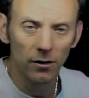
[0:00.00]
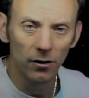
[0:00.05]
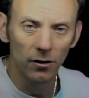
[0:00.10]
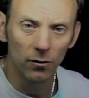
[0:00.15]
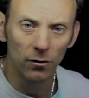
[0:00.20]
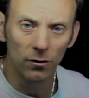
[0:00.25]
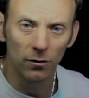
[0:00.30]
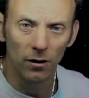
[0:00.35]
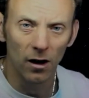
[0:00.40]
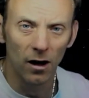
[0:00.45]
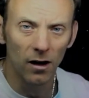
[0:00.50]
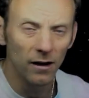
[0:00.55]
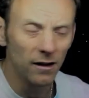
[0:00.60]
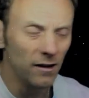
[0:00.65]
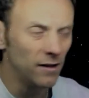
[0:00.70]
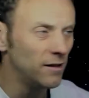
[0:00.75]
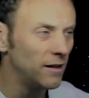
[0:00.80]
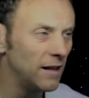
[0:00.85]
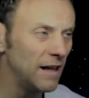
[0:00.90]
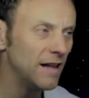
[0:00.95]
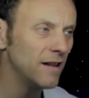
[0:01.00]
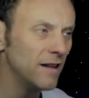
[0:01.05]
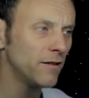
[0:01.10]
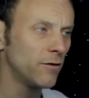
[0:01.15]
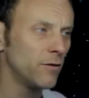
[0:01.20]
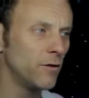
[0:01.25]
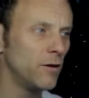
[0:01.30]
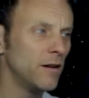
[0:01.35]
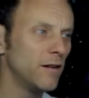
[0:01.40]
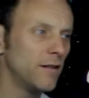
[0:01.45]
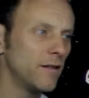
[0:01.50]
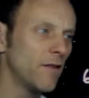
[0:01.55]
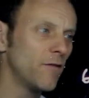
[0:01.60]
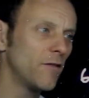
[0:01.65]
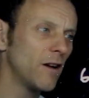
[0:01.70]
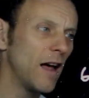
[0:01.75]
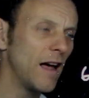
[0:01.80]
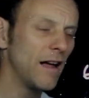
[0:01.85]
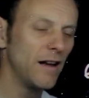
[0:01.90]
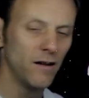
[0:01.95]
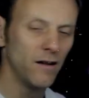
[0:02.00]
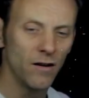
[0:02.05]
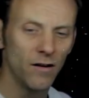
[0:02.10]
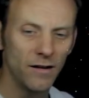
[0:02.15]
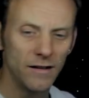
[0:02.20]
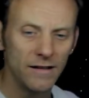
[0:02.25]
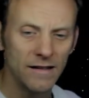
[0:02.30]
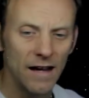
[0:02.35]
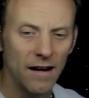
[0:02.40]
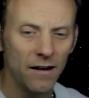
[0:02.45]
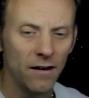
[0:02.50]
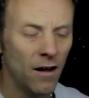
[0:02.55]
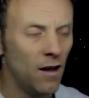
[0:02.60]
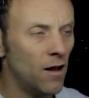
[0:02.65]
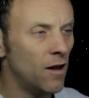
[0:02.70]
your earlier years, through year 7, 8, 9, 10.